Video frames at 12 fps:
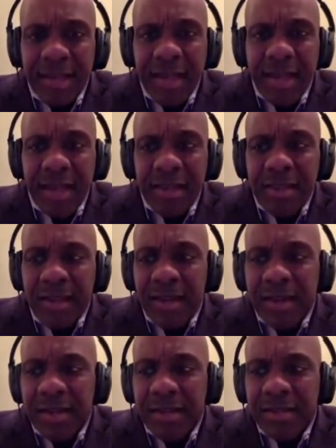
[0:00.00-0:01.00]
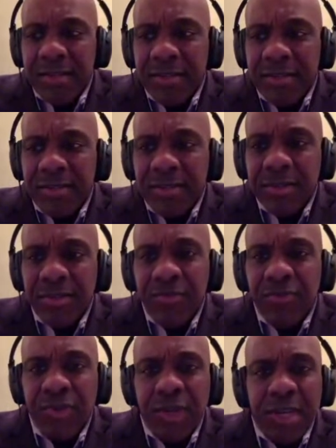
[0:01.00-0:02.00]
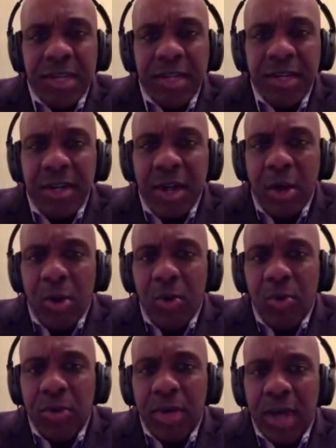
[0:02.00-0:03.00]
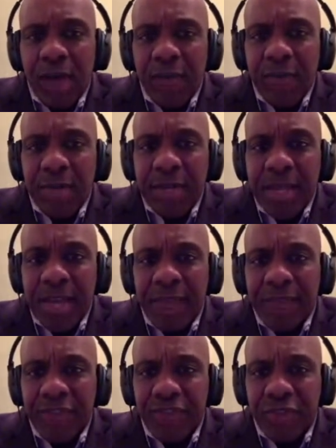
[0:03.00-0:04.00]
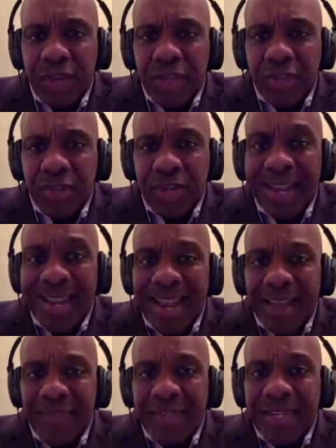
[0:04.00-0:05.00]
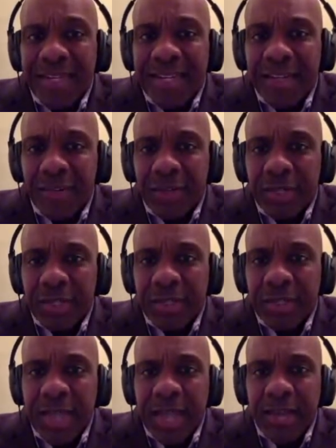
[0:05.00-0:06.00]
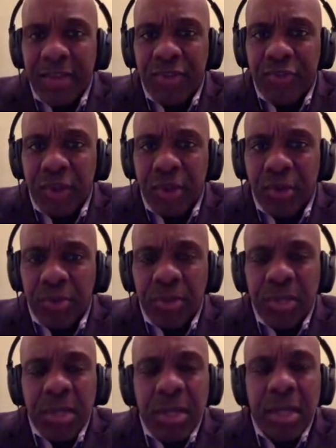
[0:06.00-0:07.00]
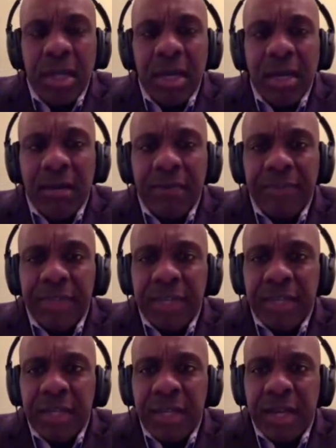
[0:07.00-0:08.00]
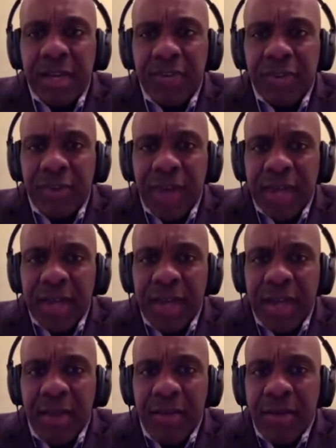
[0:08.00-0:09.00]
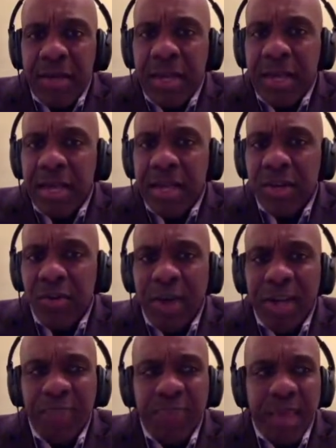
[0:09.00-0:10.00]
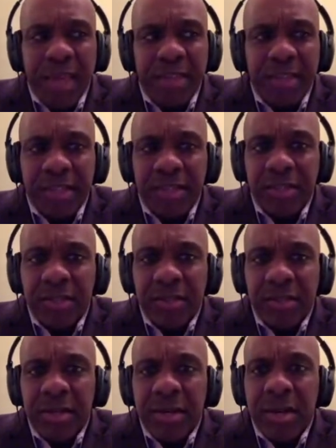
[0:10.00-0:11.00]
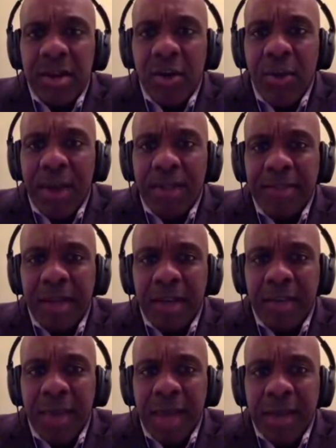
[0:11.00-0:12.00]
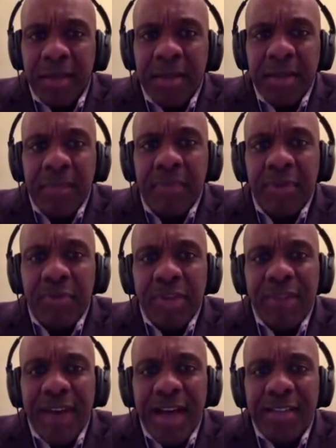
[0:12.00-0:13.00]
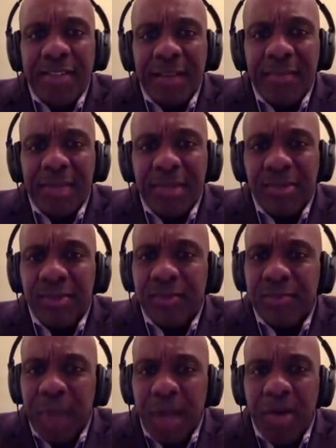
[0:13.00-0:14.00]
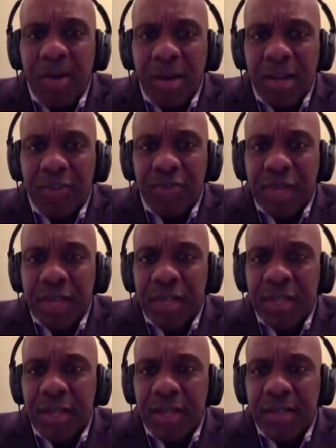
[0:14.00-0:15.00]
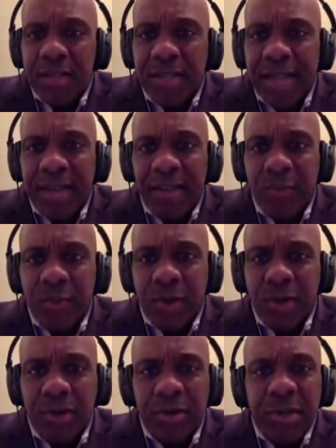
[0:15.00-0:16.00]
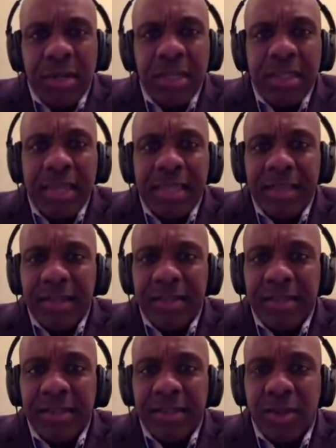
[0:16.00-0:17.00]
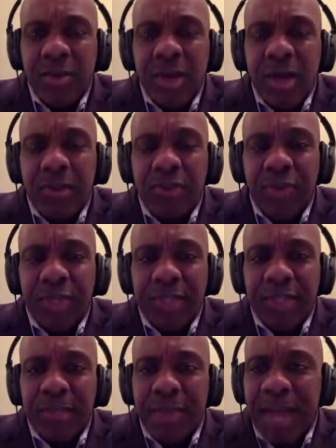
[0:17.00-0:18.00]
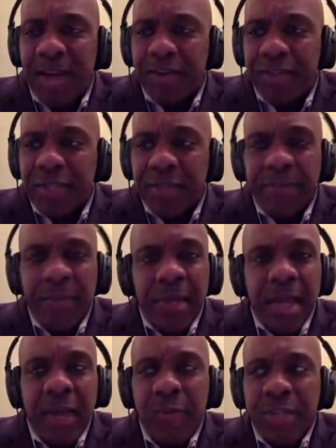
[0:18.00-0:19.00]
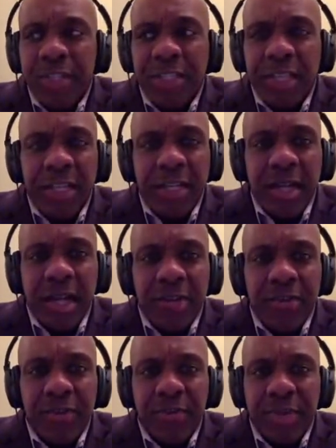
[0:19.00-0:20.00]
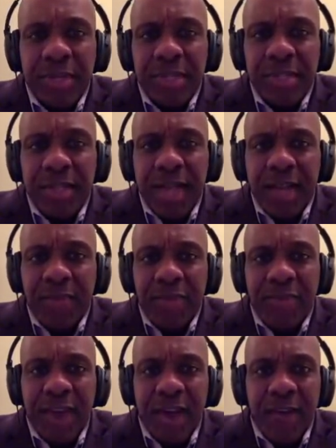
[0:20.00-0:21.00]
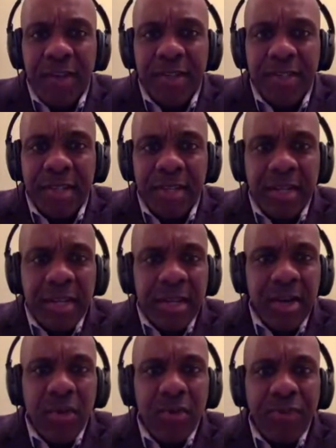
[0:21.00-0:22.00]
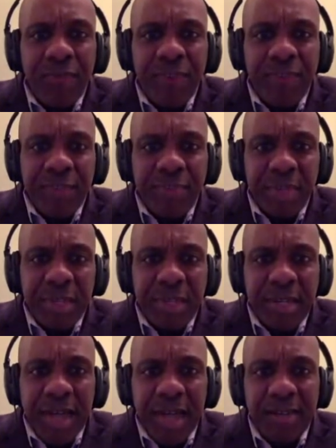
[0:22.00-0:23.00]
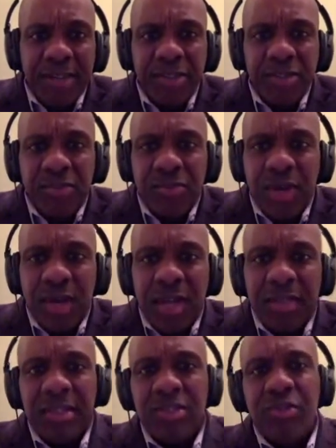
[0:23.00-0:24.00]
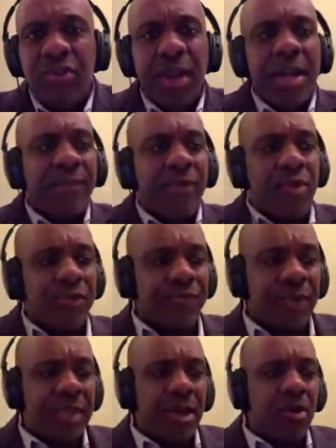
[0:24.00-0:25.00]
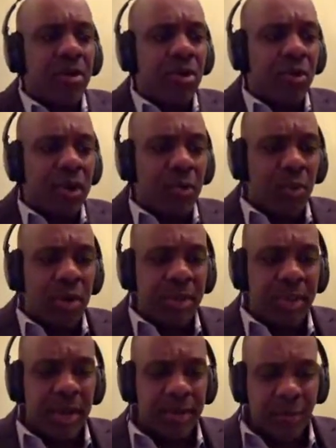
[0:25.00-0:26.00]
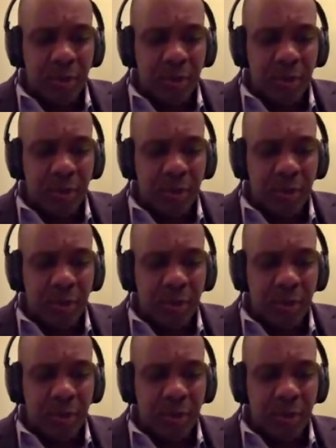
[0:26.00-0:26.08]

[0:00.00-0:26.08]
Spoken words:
And there is really no government infrastructure left literally to gain control of the country right now. Nobody's paying attention. Nobody's talking about it. But we find some little small country on the other side of the world that there's a so-called threat to democracy, and we're sending hundreds of billions of dollars. We've already sent over $50 billion to Ukraine, of course, for the ongoing war in there.